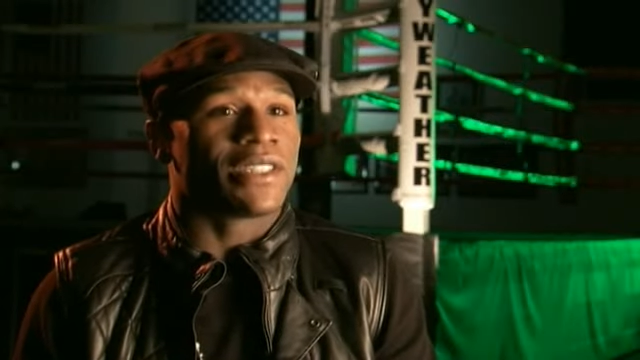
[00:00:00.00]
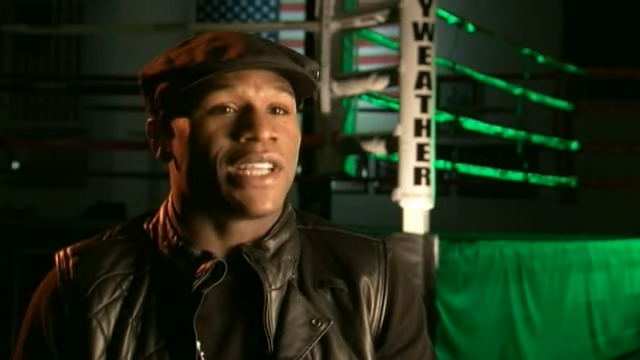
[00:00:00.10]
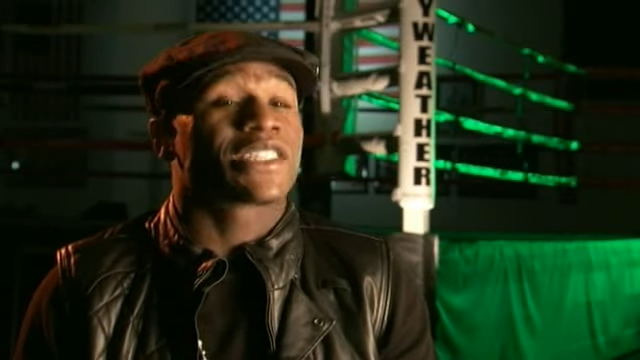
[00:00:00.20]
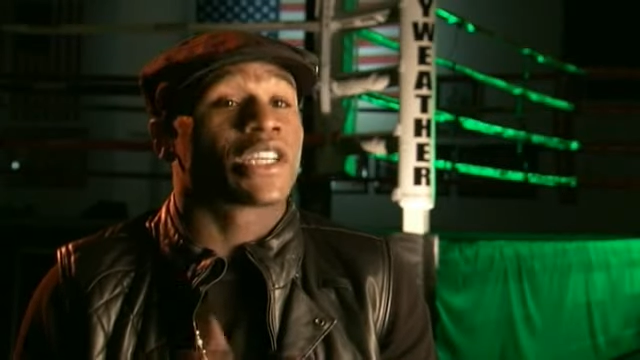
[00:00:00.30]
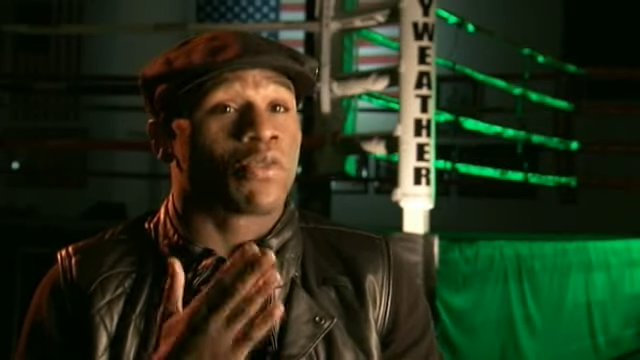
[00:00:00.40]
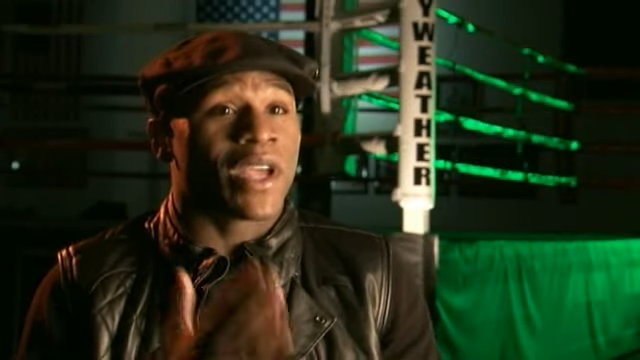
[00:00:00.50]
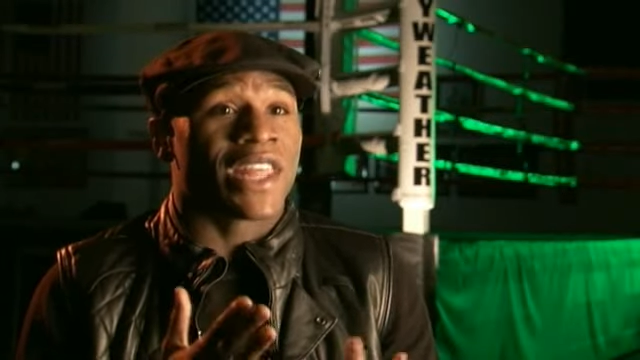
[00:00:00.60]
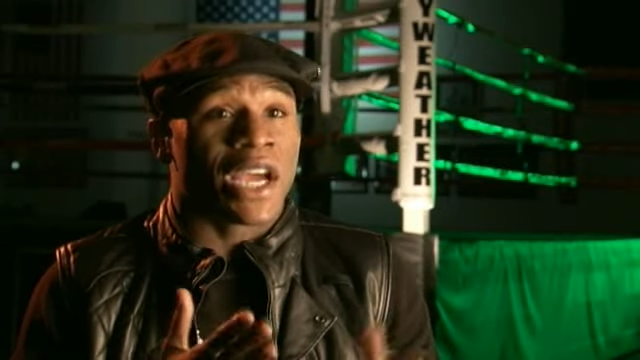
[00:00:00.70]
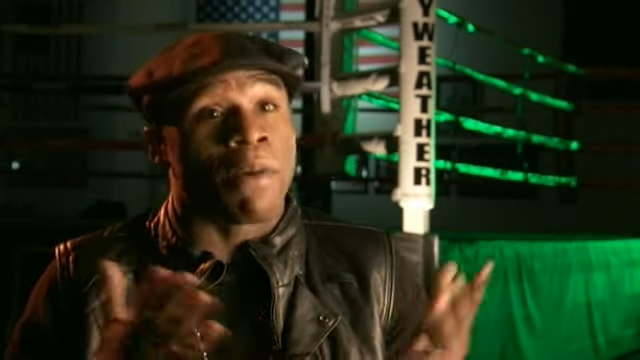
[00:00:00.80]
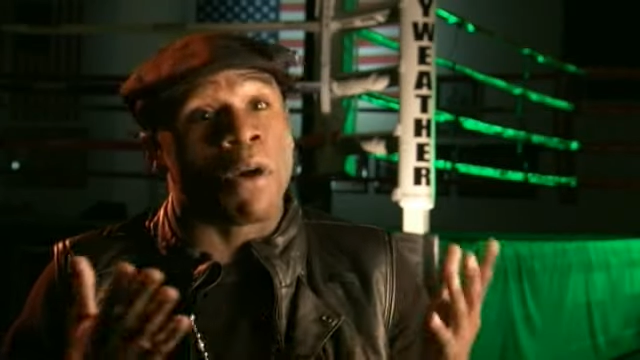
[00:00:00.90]
That's the great
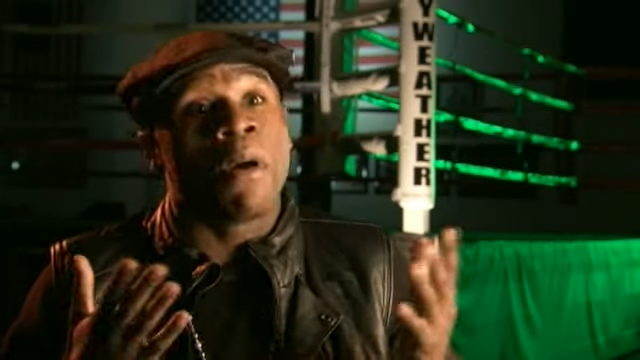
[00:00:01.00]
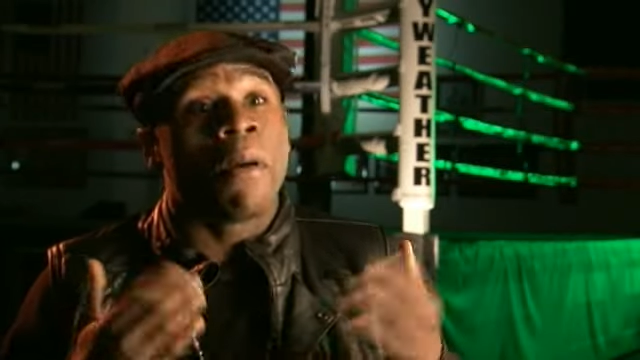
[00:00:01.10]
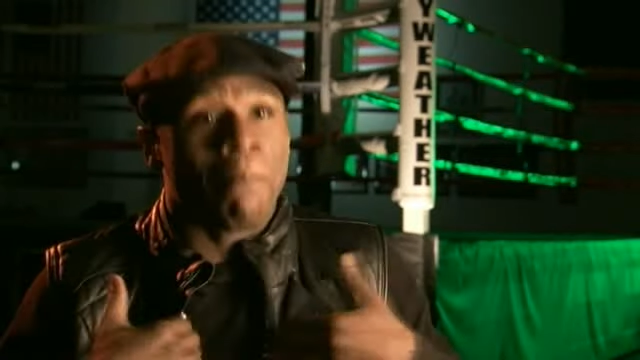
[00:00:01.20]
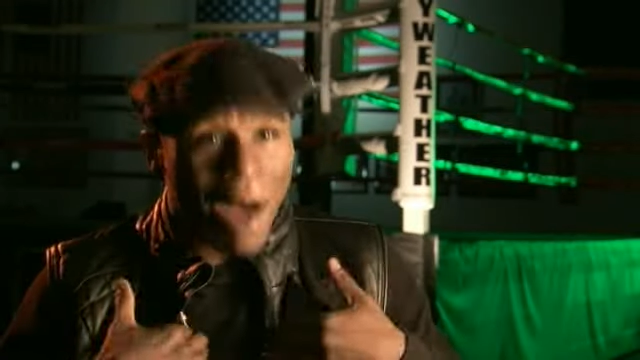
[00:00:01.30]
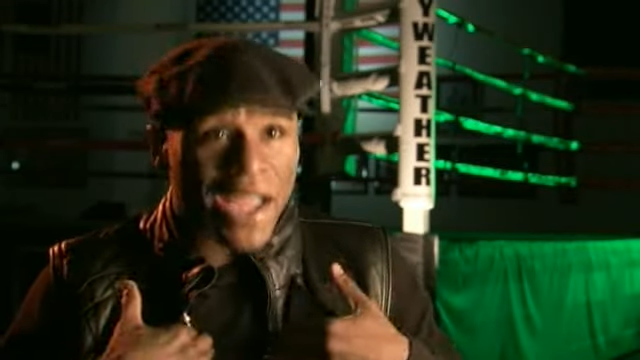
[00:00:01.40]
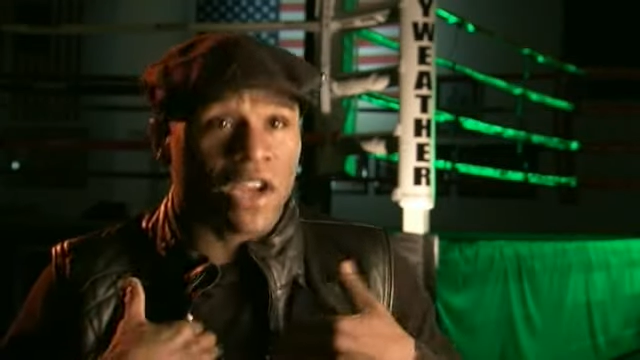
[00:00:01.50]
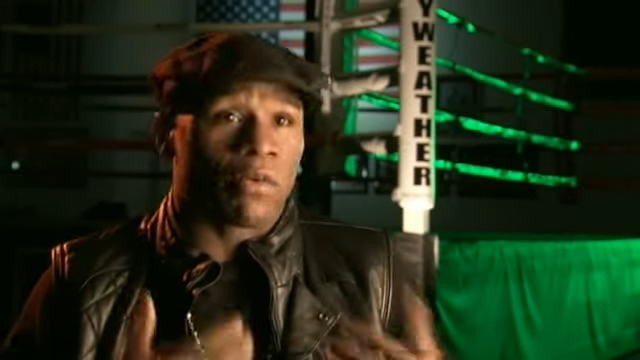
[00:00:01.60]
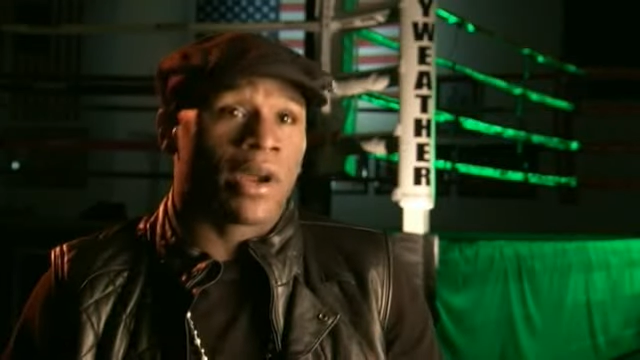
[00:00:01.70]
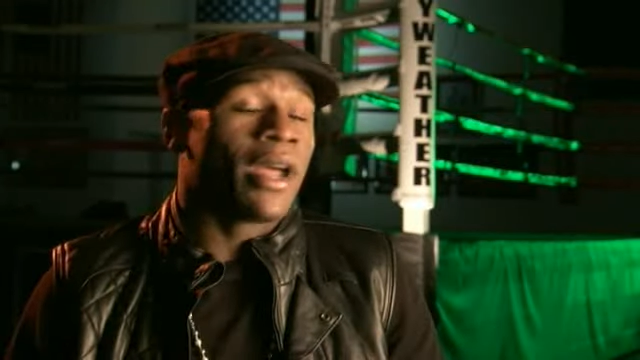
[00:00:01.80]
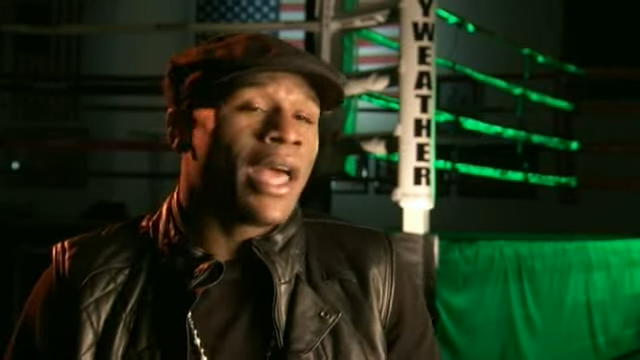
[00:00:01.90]
thing about my
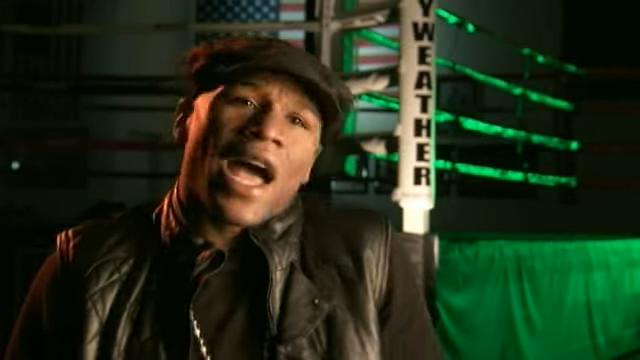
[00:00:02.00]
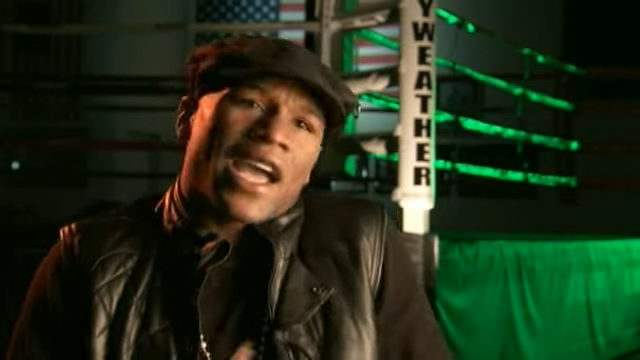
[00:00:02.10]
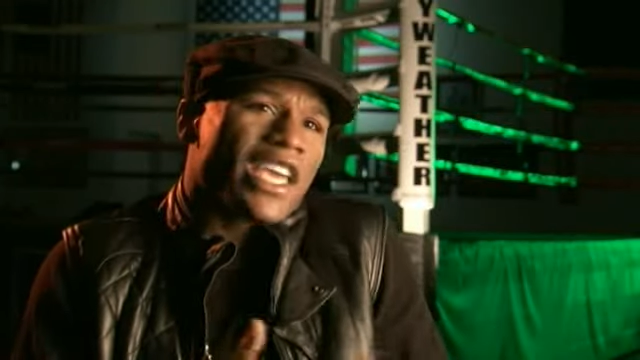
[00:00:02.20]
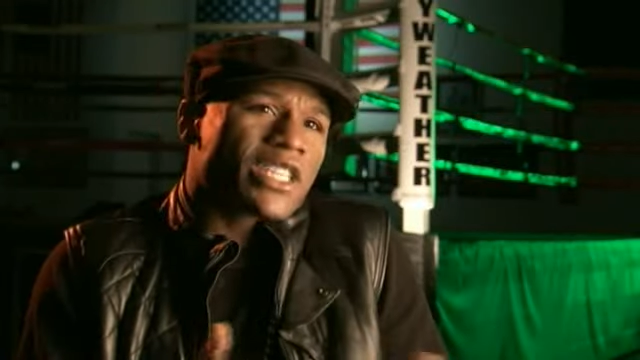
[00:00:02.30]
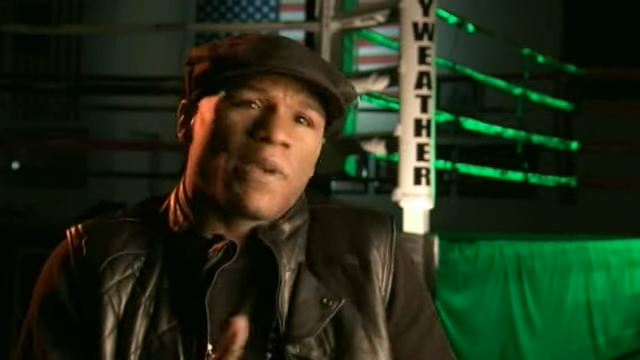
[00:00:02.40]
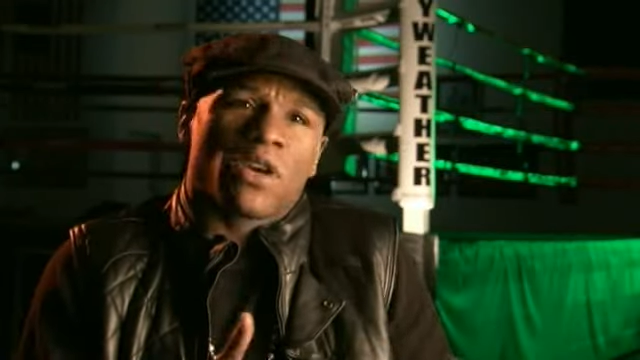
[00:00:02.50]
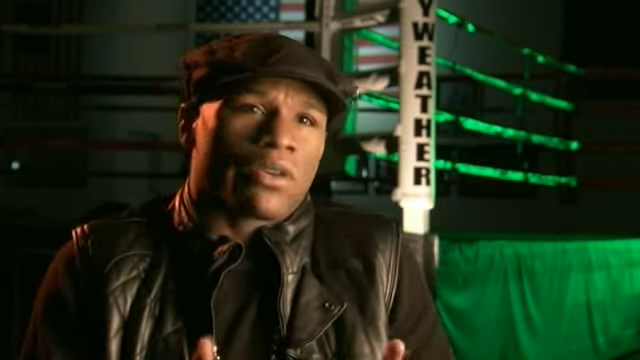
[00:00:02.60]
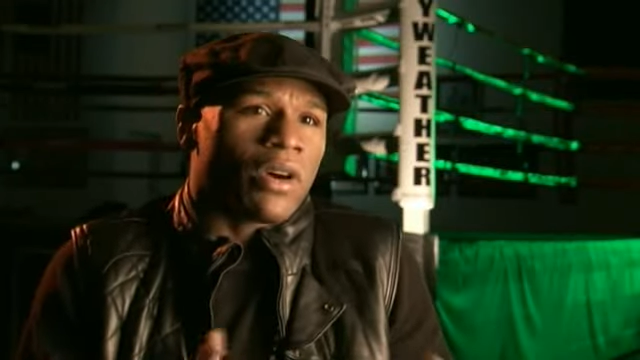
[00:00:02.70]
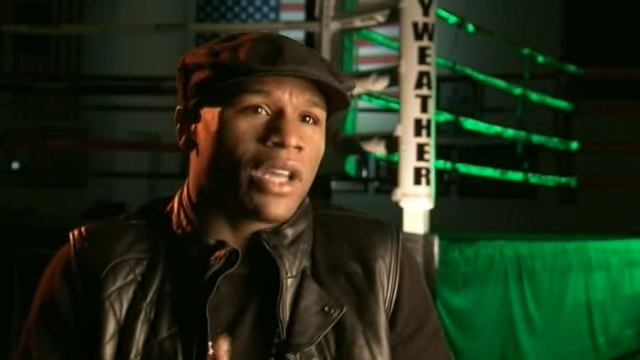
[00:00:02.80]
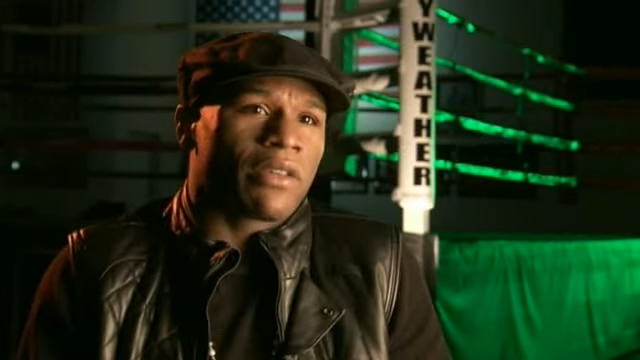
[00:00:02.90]
career. I can't speak on
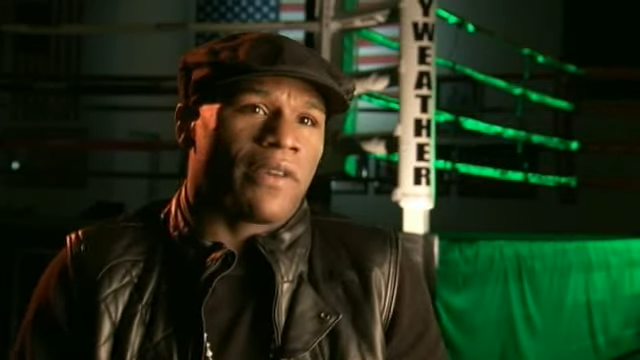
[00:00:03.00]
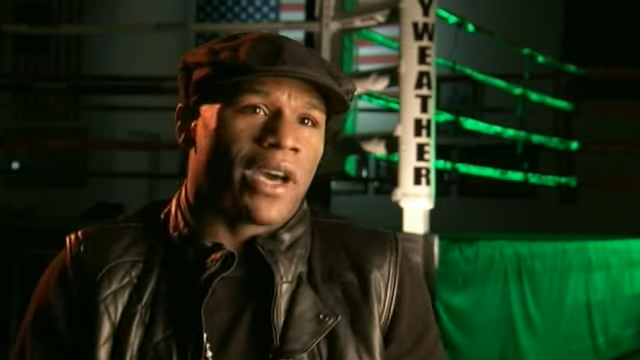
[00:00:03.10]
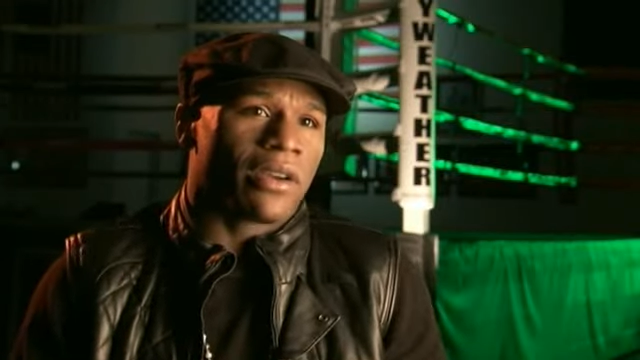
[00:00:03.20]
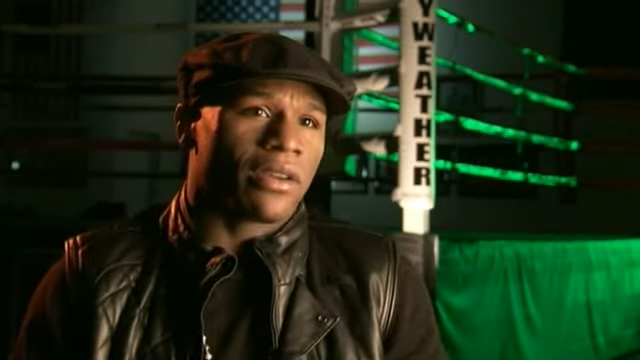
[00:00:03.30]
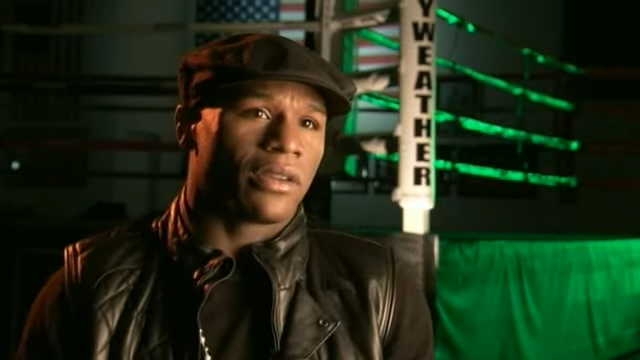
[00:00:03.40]
no other fighter.